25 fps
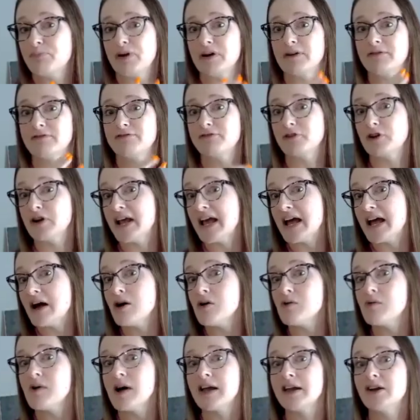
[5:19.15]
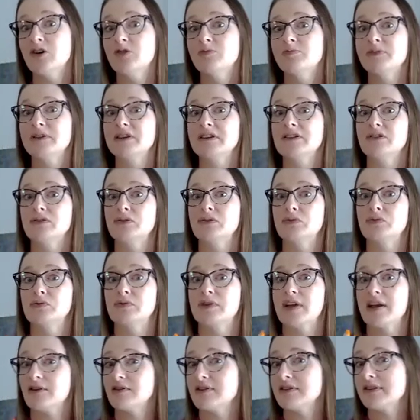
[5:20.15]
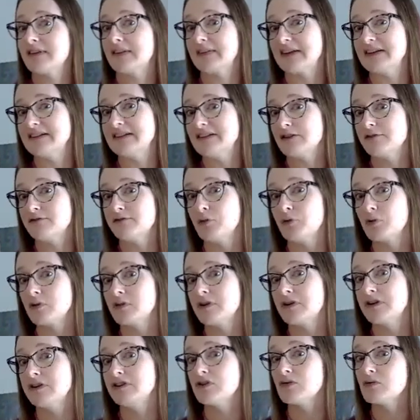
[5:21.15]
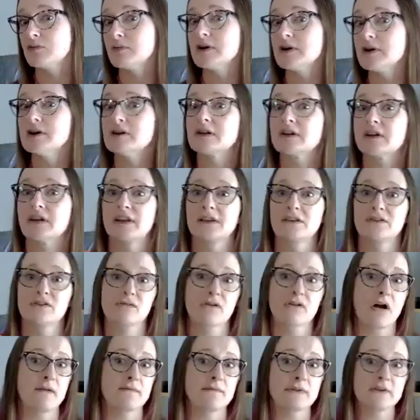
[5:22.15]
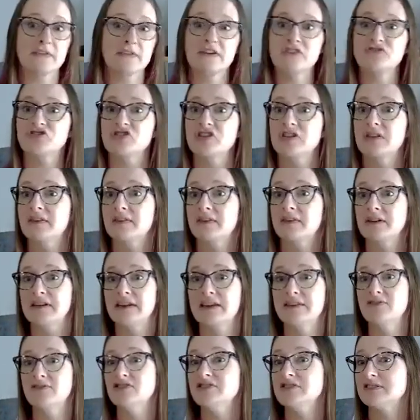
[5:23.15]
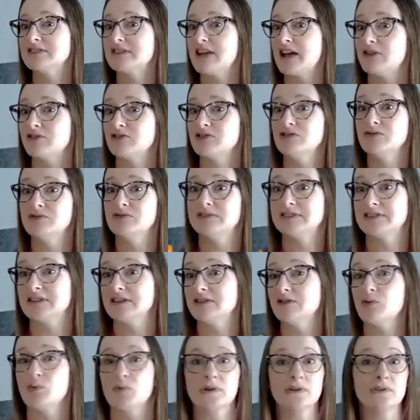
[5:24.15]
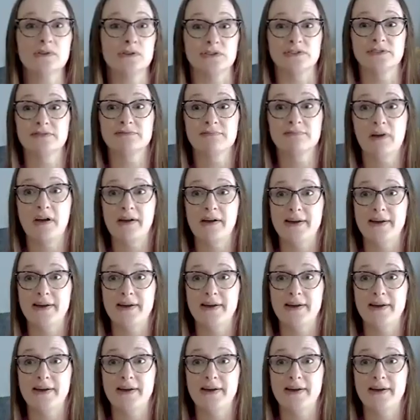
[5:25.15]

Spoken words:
But for now, I hope that you carry this idea forward in your work and your conversations and even just how you see the world.